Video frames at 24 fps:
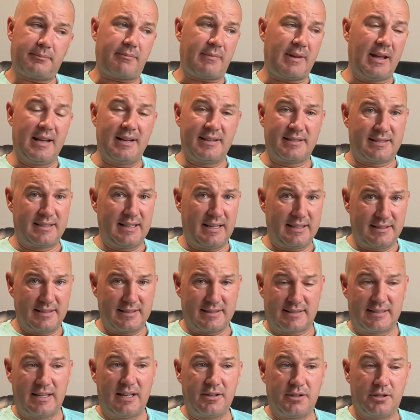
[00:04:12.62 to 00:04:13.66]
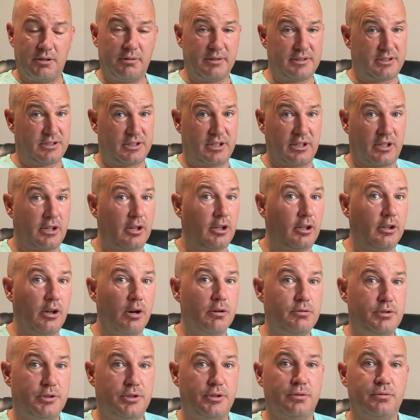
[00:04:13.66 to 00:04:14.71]
and it's not to sell you, it's to
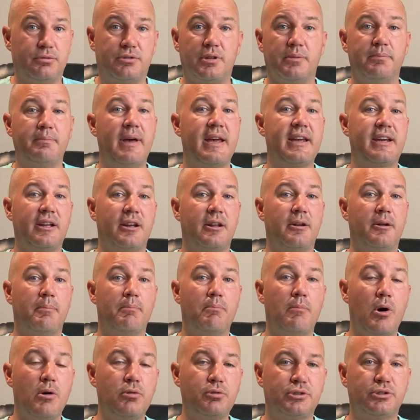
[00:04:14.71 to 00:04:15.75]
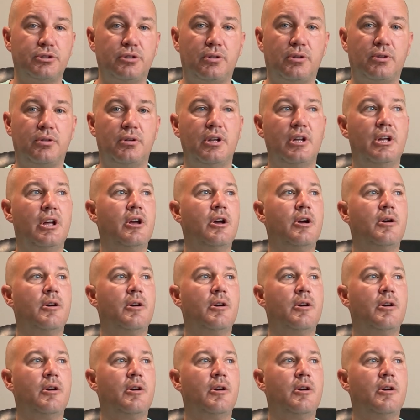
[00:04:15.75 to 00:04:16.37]
close you, to make it an emotional